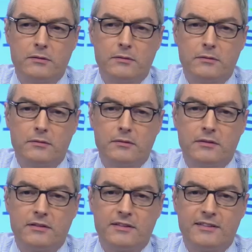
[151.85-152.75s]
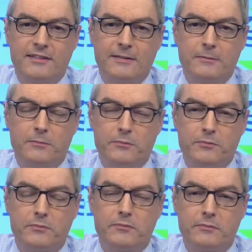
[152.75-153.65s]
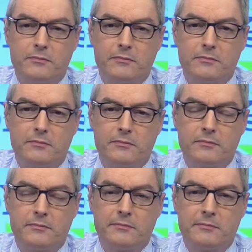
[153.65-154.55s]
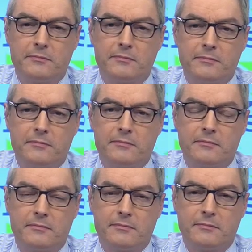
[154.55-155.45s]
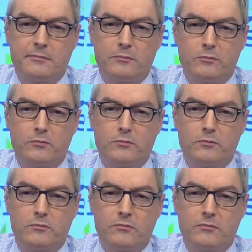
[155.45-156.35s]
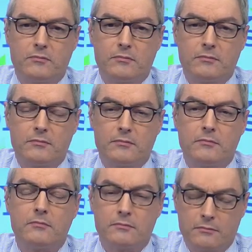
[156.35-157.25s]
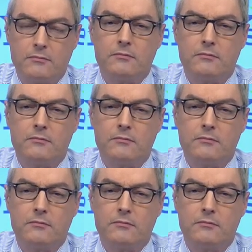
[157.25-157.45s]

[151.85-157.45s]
[no speech]